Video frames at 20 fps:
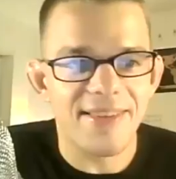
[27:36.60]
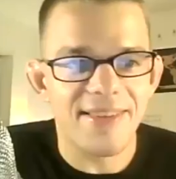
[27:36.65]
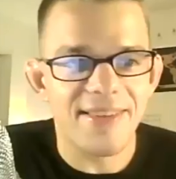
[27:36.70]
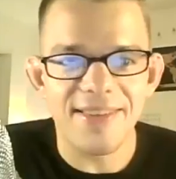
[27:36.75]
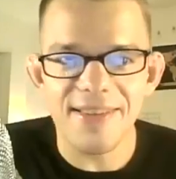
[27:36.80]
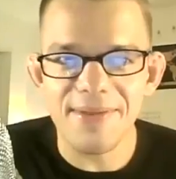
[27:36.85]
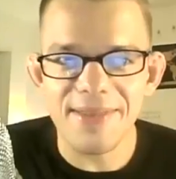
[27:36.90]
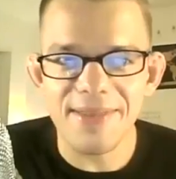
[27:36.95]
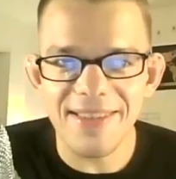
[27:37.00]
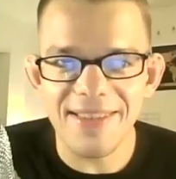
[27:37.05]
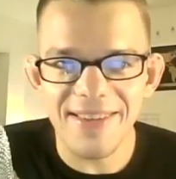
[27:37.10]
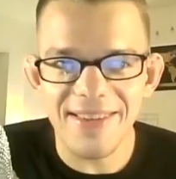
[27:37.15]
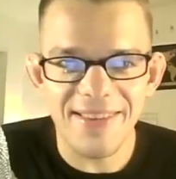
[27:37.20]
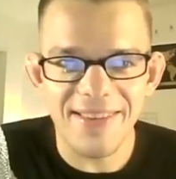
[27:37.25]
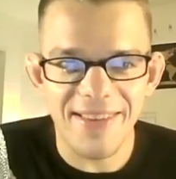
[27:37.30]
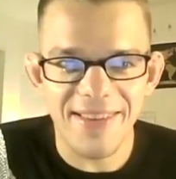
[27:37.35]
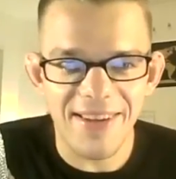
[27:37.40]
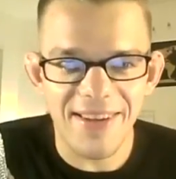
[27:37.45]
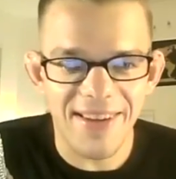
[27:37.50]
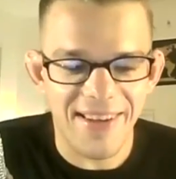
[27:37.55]
them as
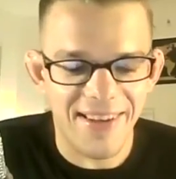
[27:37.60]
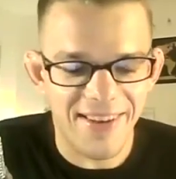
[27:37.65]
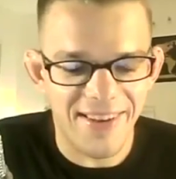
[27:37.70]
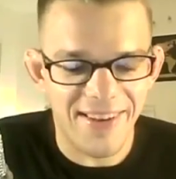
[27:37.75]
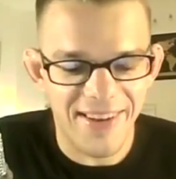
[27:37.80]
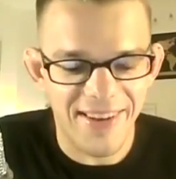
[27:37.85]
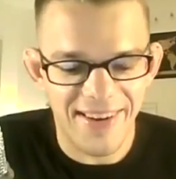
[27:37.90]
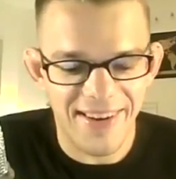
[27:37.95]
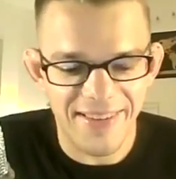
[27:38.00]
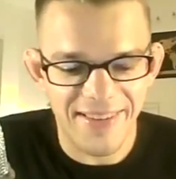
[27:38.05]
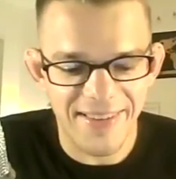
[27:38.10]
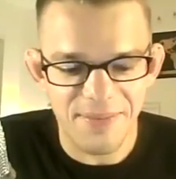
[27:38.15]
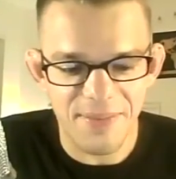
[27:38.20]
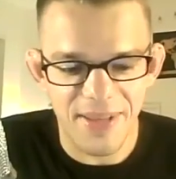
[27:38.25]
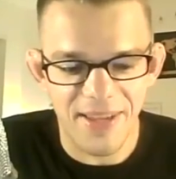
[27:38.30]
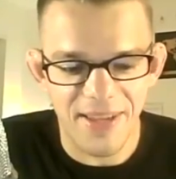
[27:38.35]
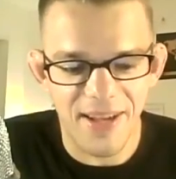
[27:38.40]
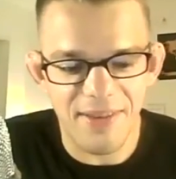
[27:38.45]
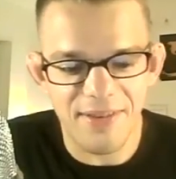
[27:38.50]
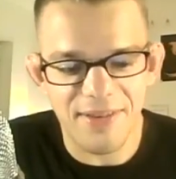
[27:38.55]
they'll all kind of
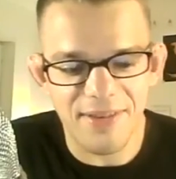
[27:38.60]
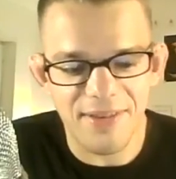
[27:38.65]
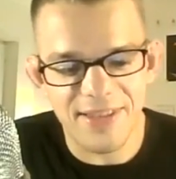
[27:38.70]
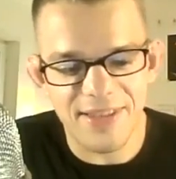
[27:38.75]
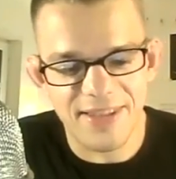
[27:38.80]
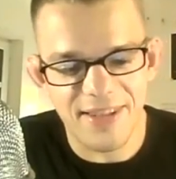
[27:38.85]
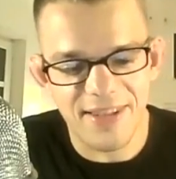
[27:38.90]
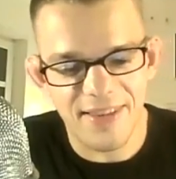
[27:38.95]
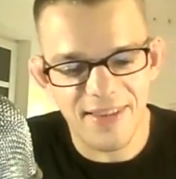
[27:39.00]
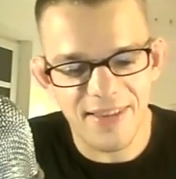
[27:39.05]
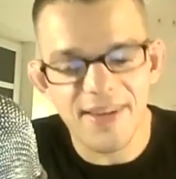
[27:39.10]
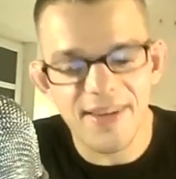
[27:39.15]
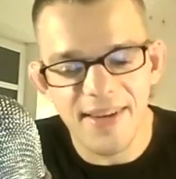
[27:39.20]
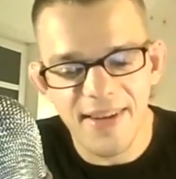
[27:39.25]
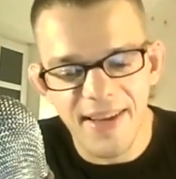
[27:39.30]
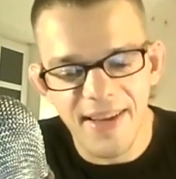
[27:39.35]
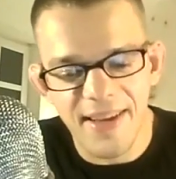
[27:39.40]
play off of each other.